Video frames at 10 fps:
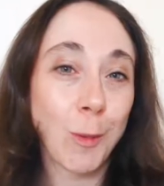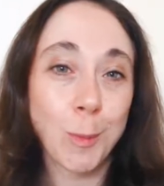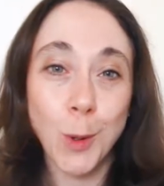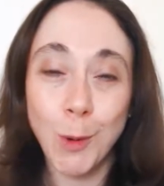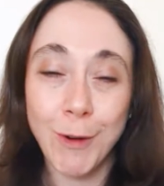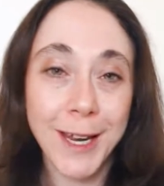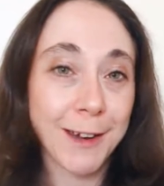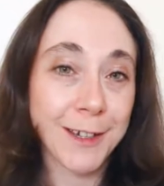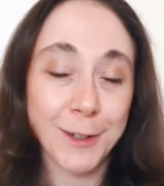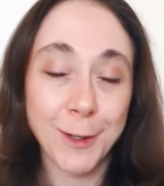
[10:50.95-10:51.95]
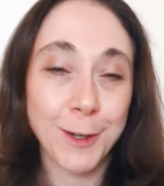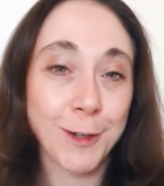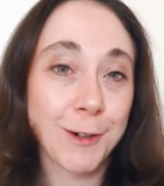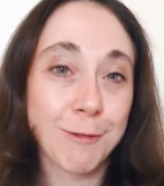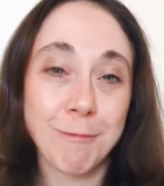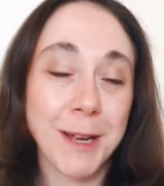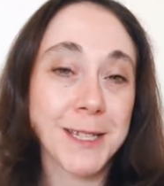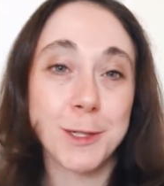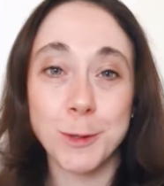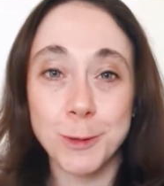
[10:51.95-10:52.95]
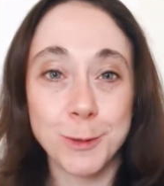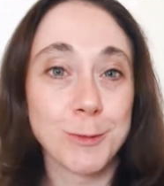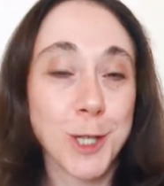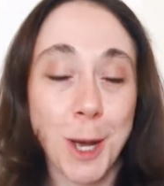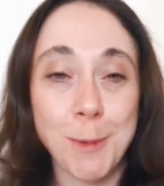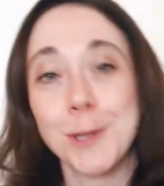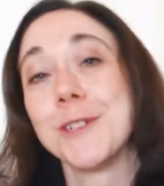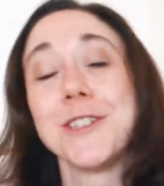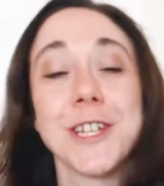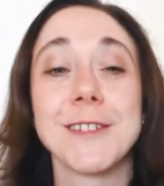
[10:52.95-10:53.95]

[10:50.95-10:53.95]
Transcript: boring, grammatical terminology.